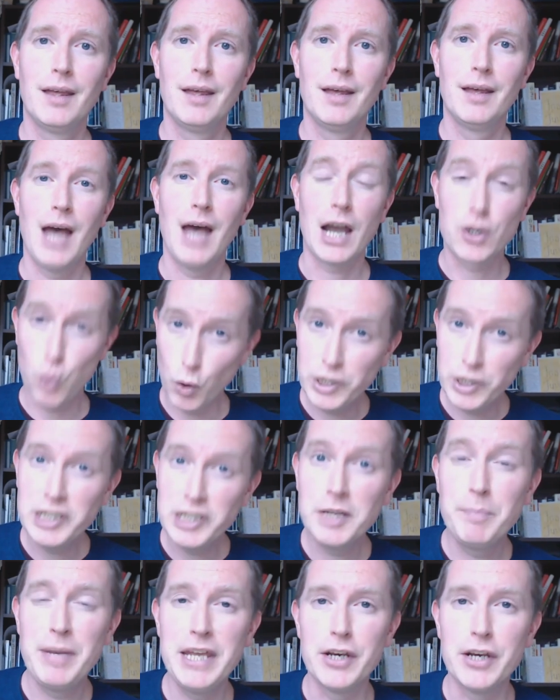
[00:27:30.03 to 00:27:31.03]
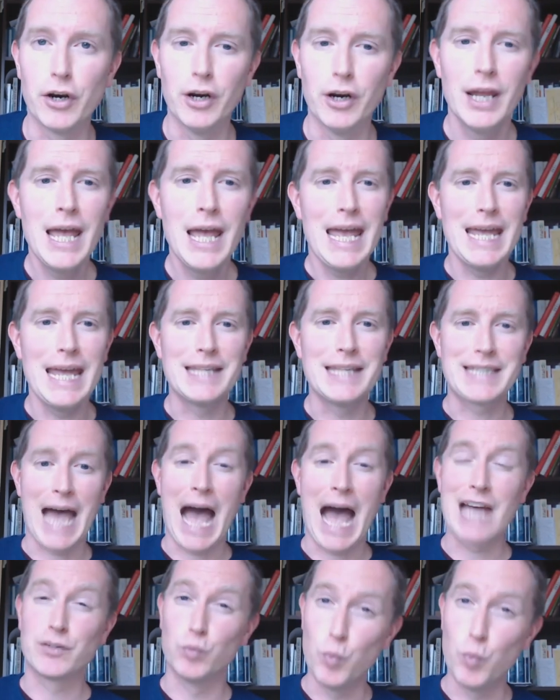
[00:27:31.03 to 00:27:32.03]
According to Peter, it's
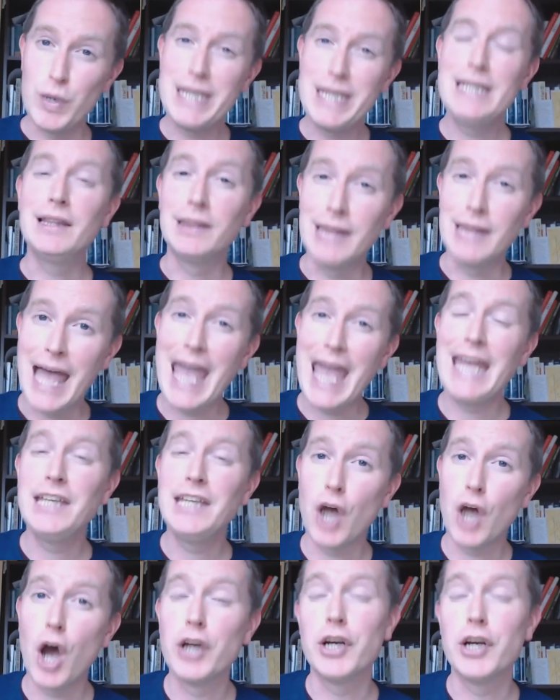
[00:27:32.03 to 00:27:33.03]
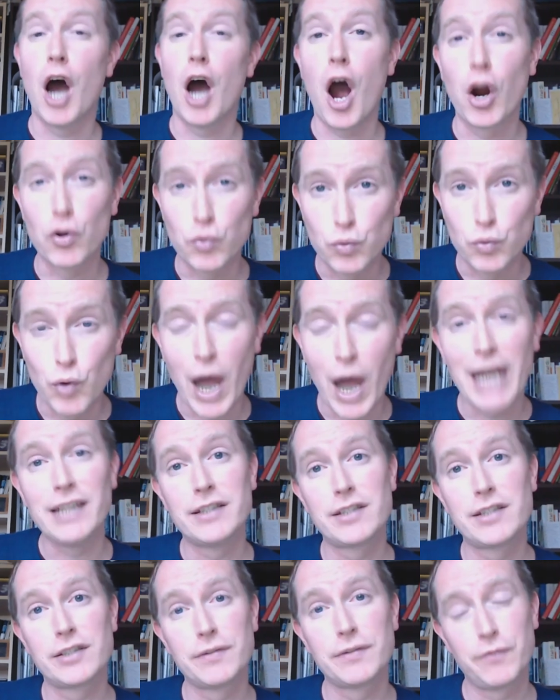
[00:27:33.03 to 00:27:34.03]
as we lay down our
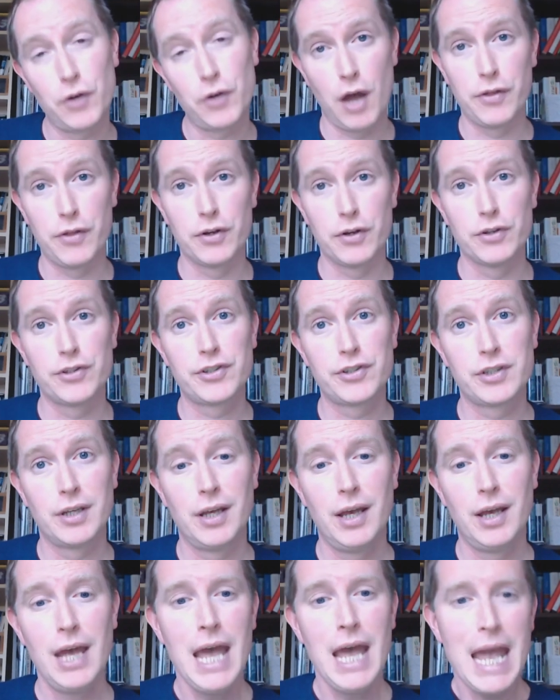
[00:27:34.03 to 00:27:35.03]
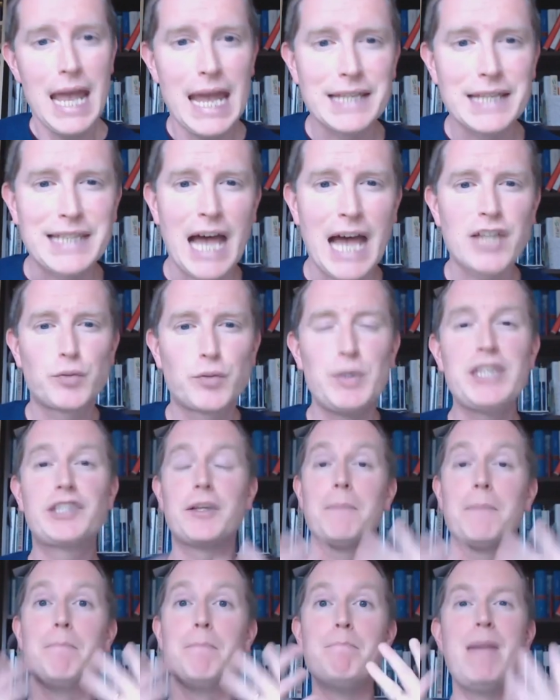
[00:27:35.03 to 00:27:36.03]
rights for others. It's as we
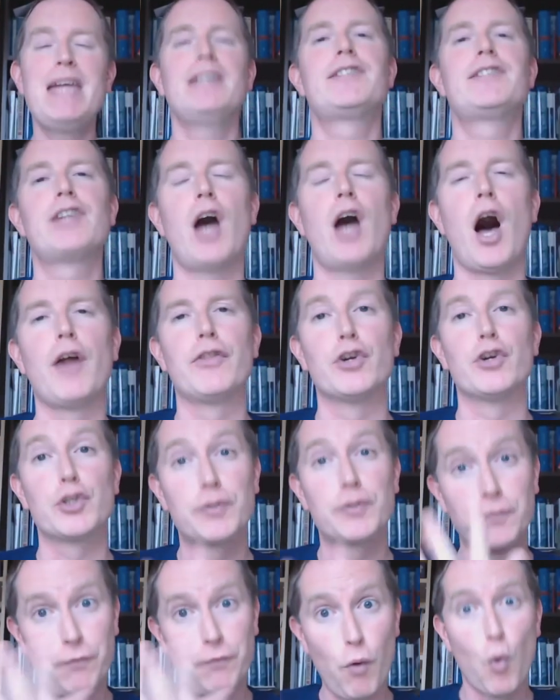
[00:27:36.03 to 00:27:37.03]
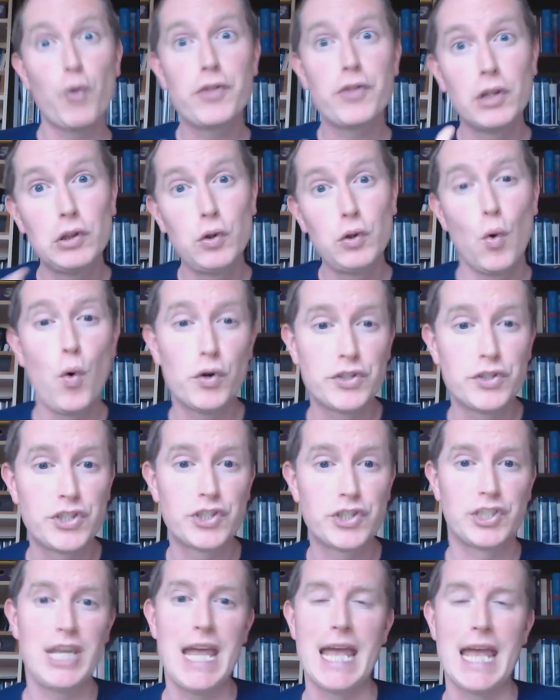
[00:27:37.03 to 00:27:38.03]
submit to others for the Lord's
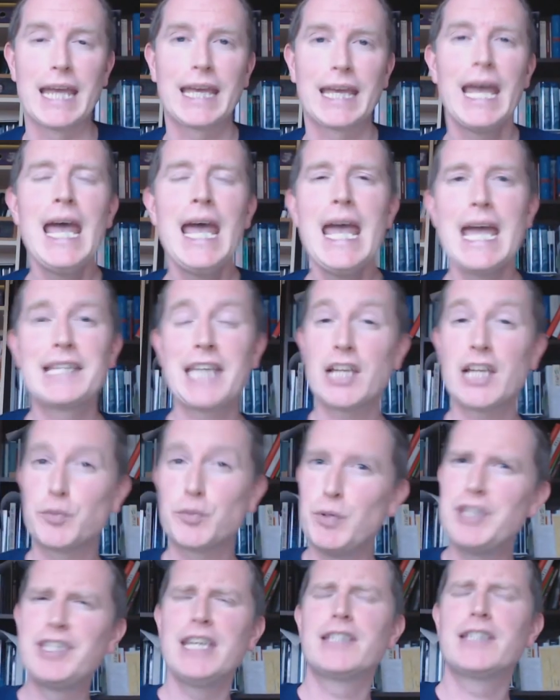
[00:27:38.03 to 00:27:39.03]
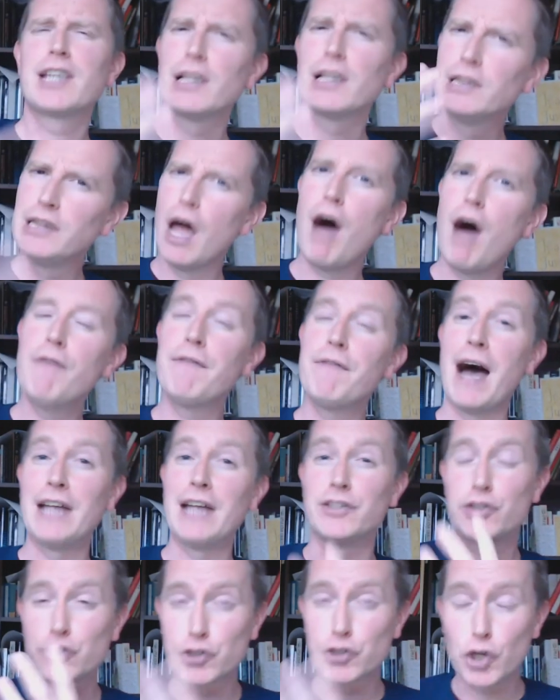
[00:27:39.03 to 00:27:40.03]
sake. It's as we seek to love
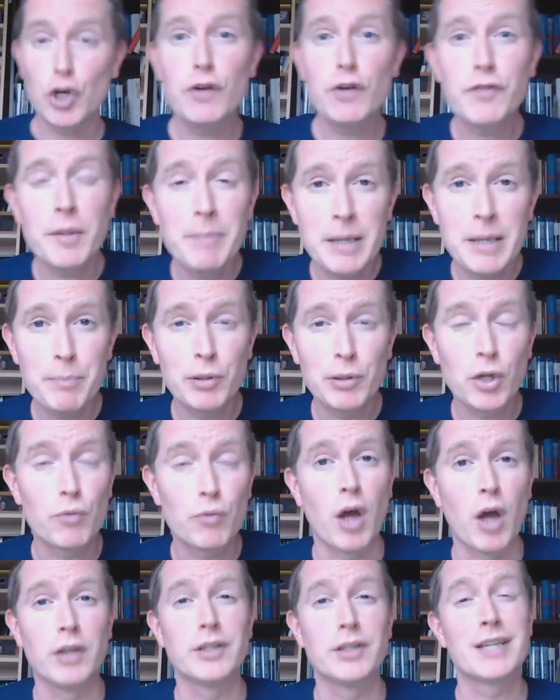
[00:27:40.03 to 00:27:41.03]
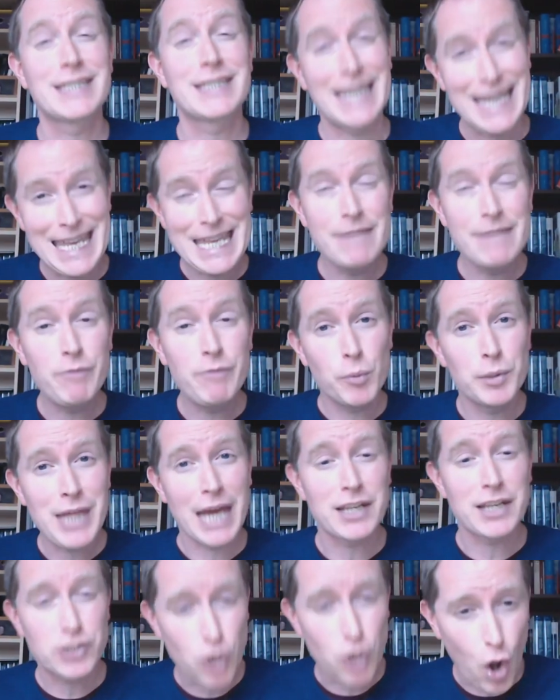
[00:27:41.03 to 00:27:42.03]
and serve the people around us, even when
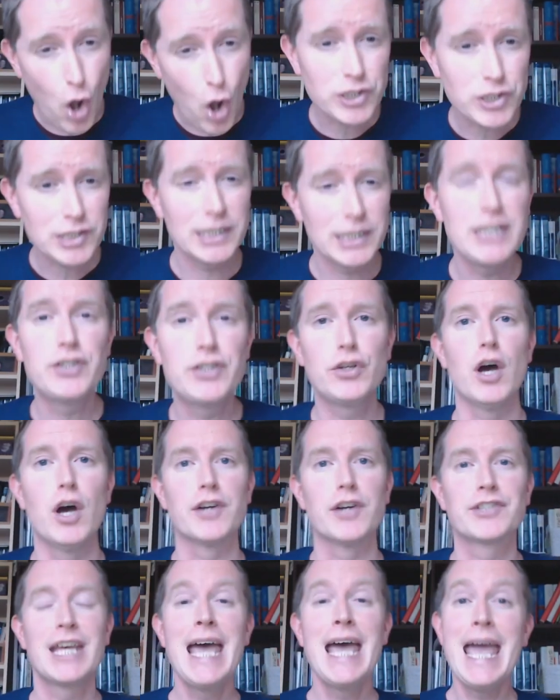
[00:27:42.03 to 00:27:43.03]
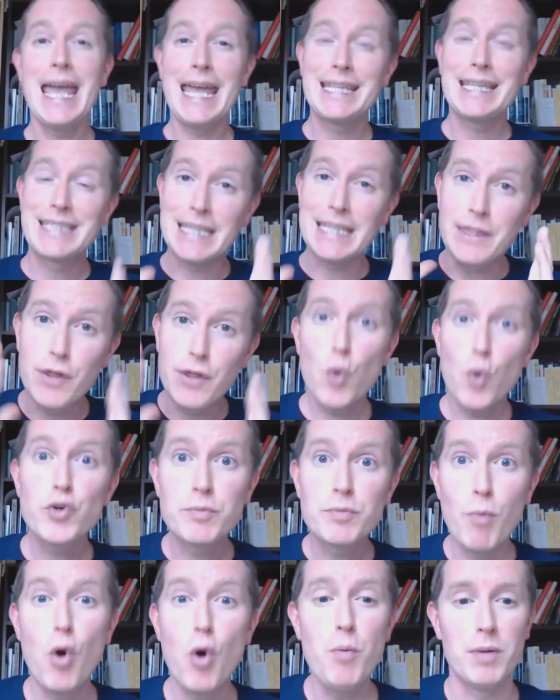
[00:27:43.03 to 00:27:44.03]
that is costly to us. It's in
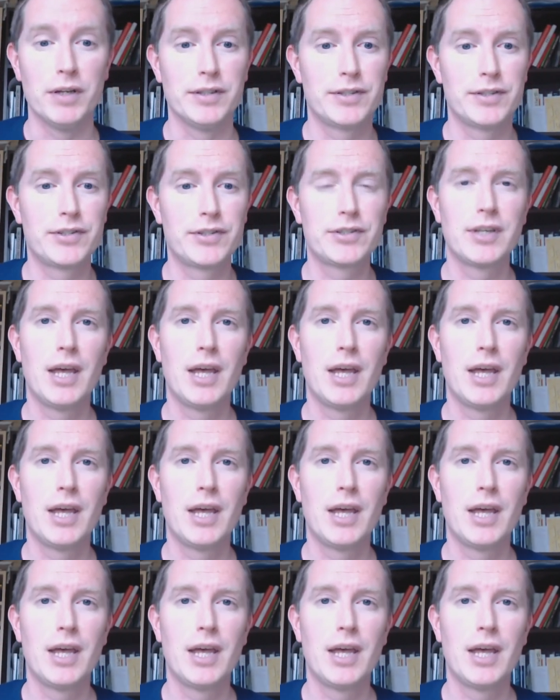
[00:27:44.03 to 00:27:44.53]
those moments